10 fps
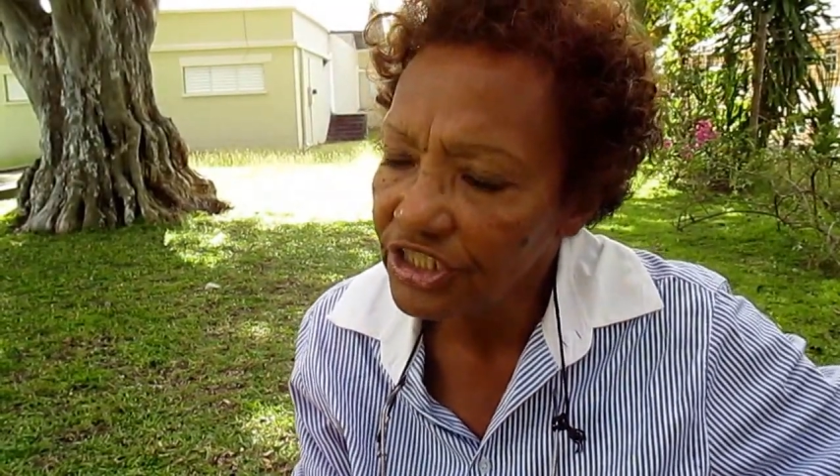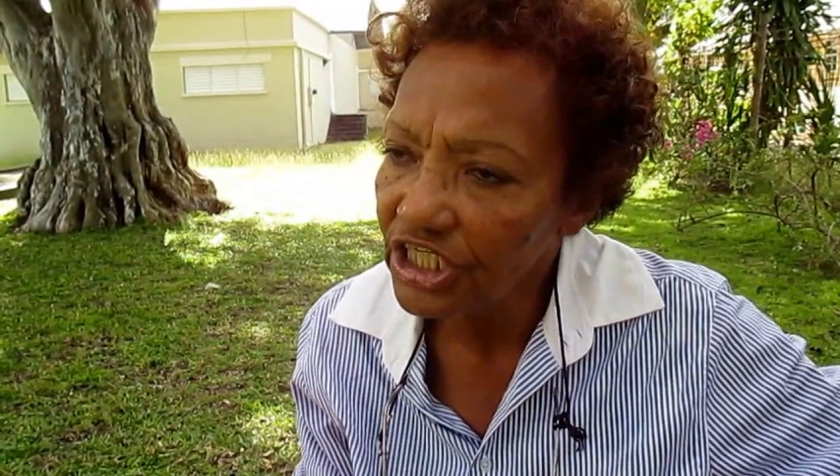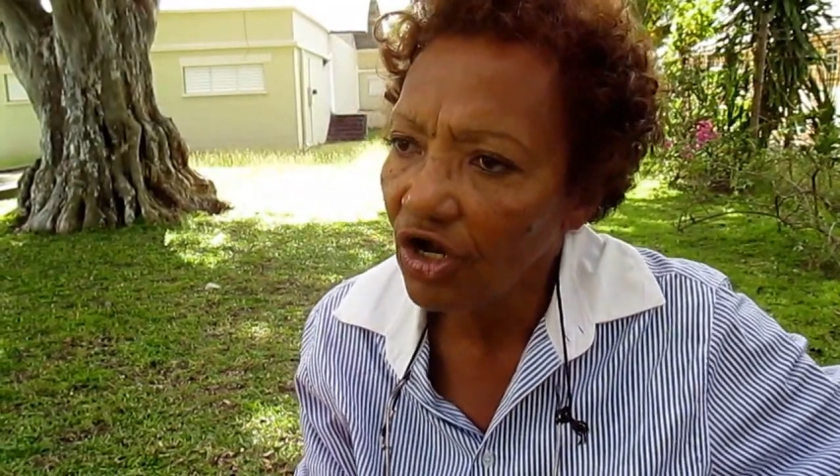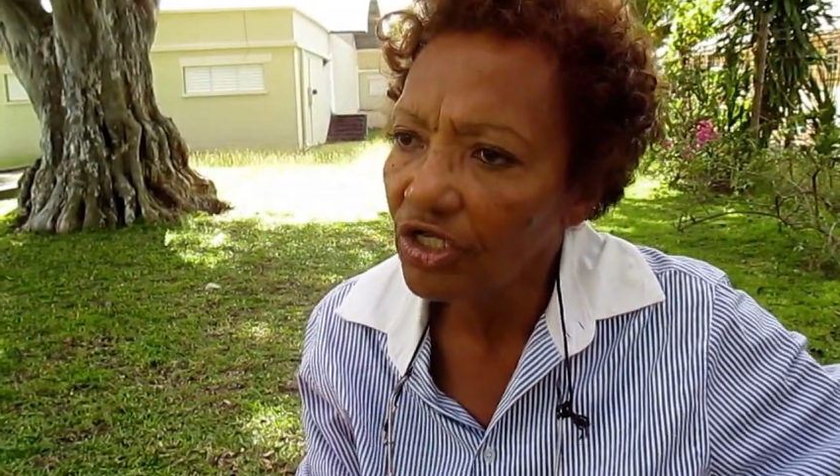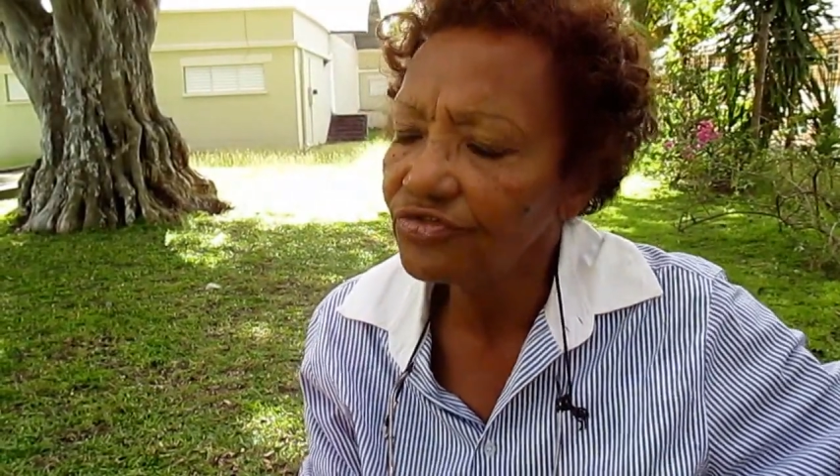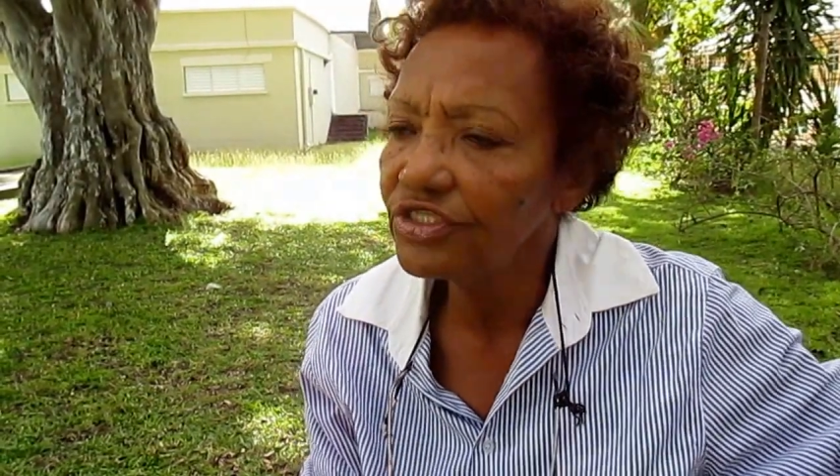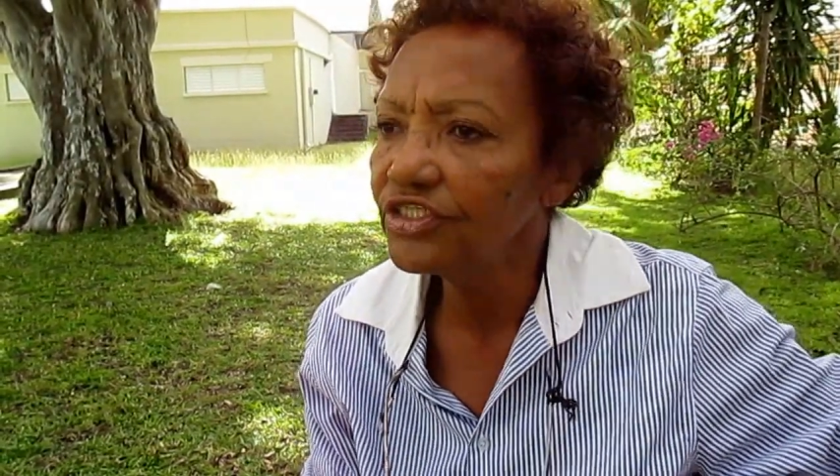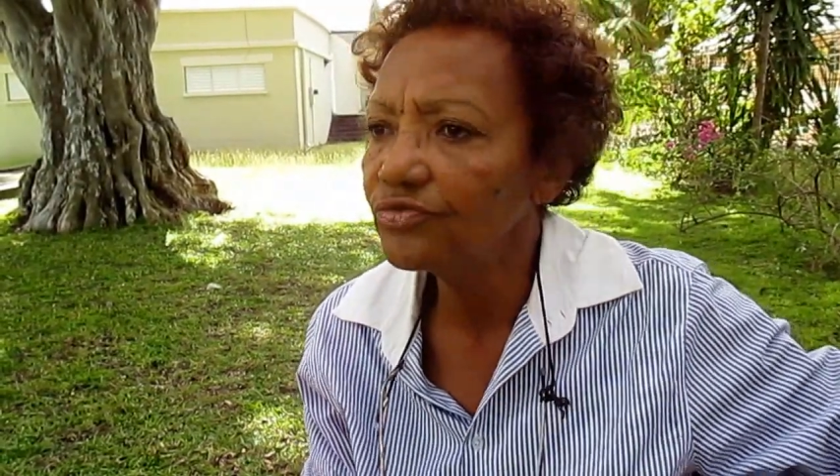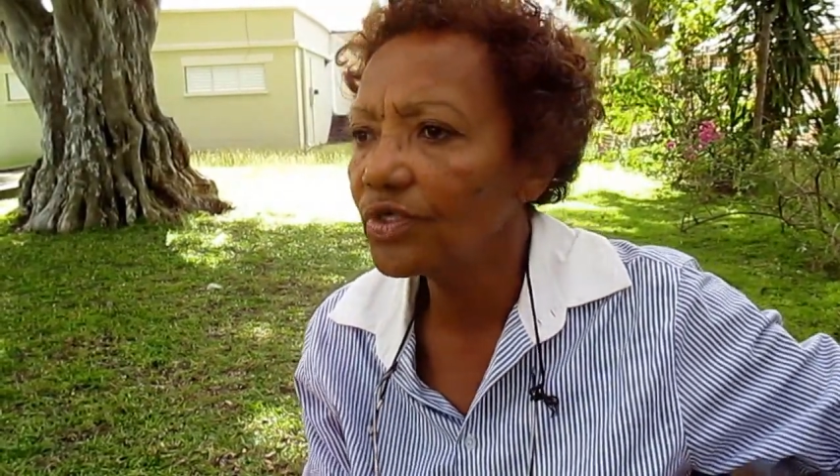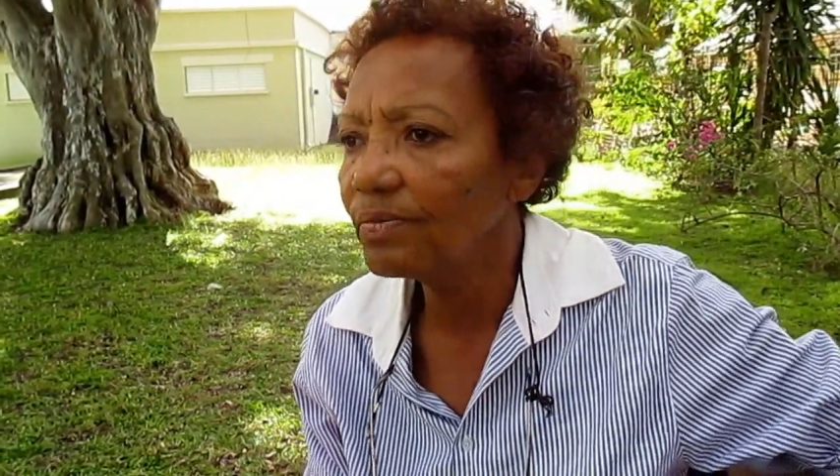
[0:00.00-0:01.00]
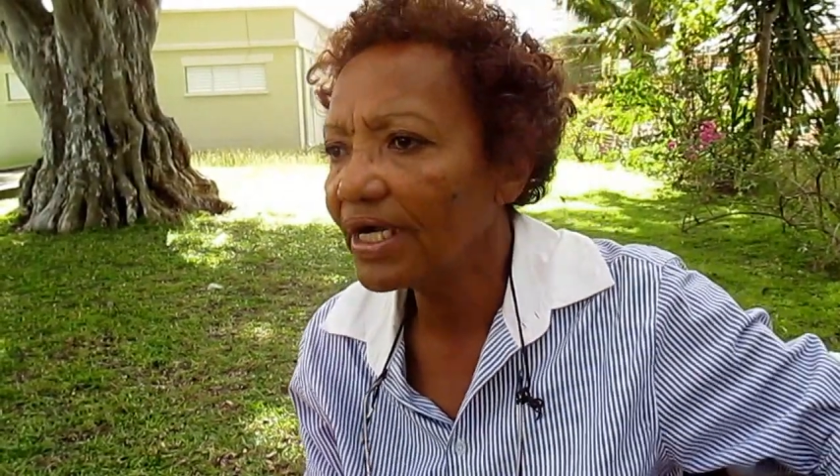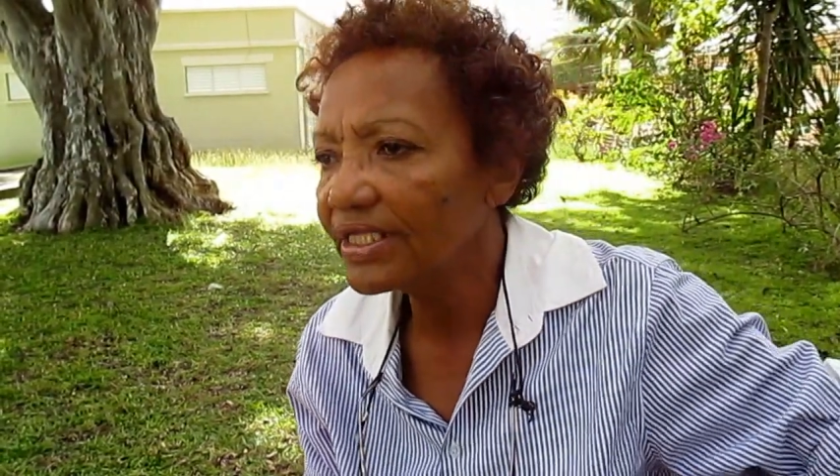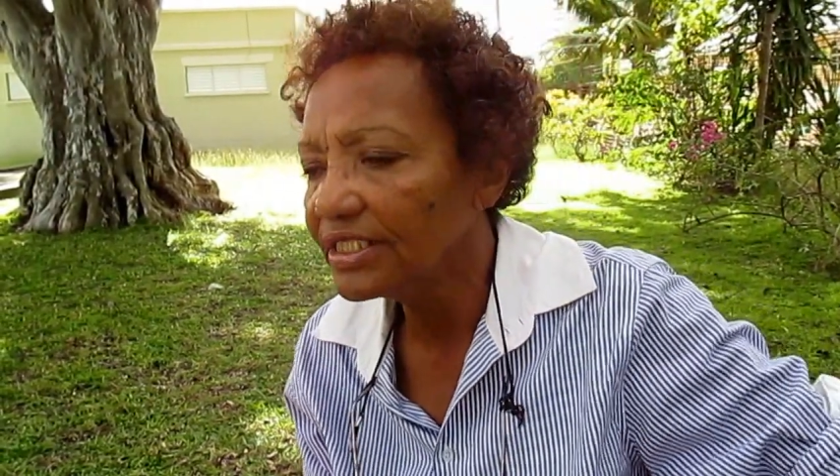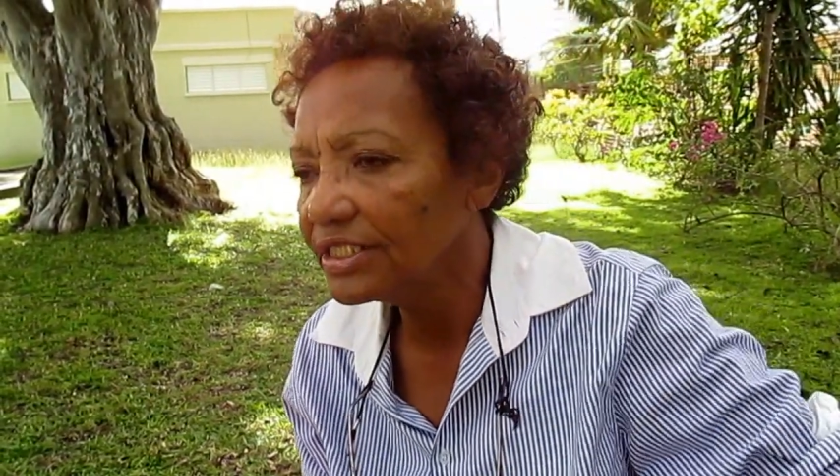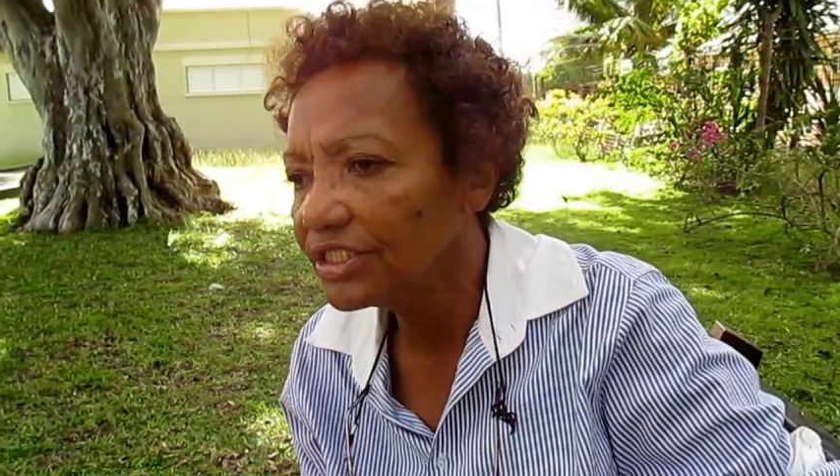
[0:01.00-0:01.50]
The Codringtons were married
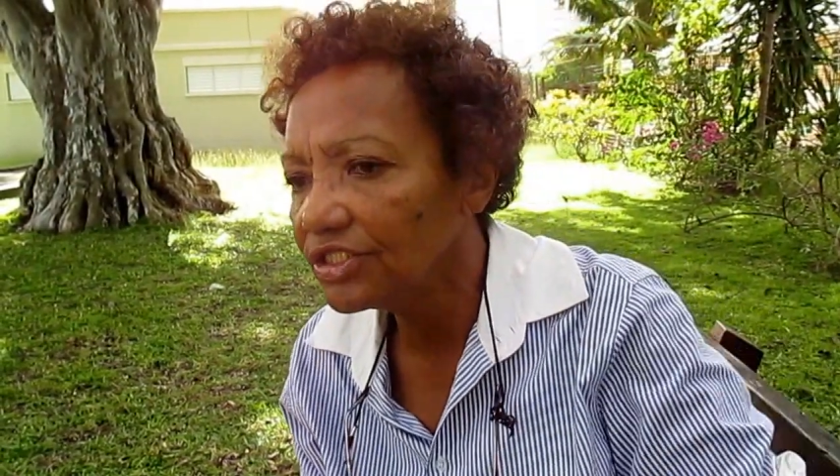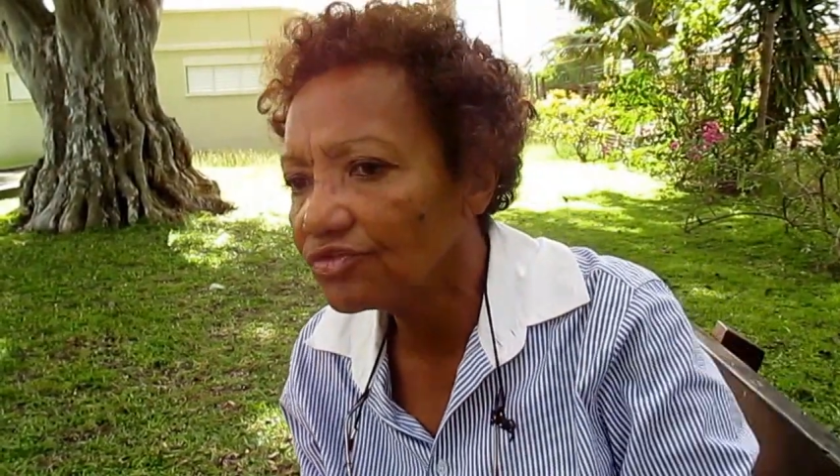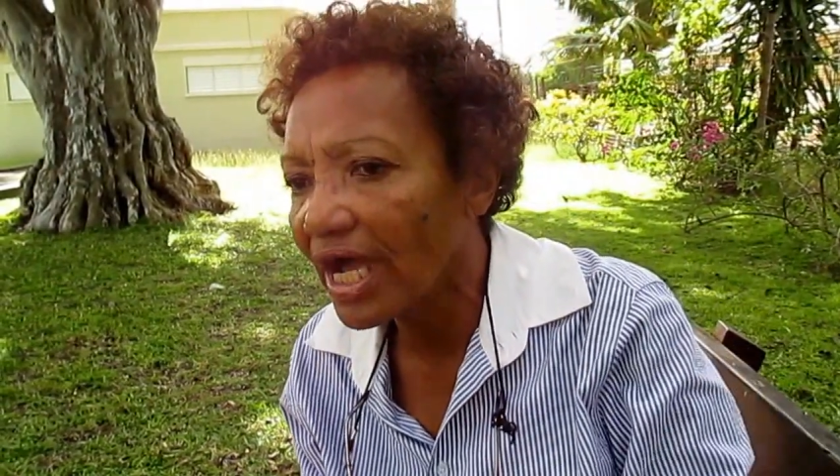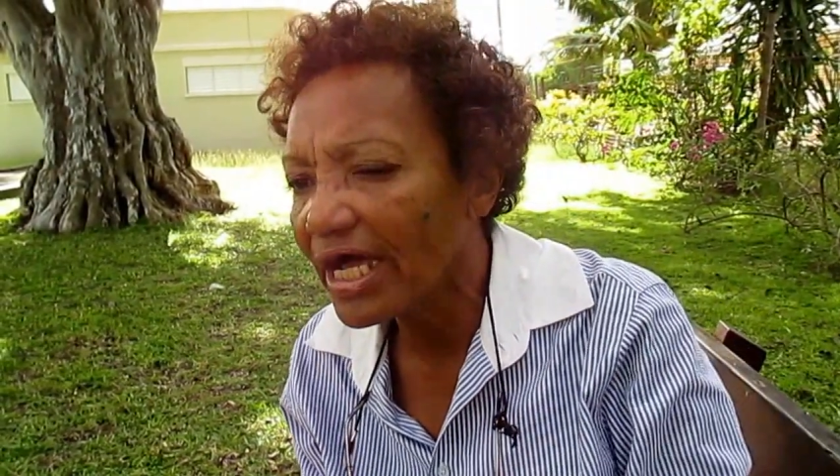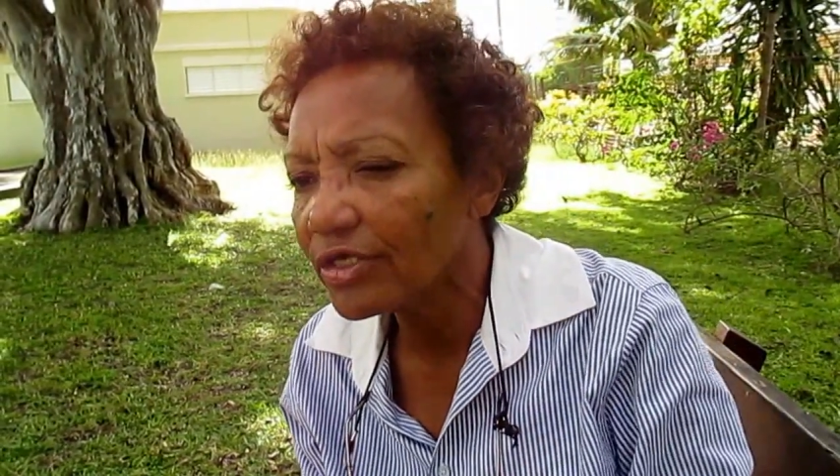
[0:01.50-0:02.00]
into the Drac.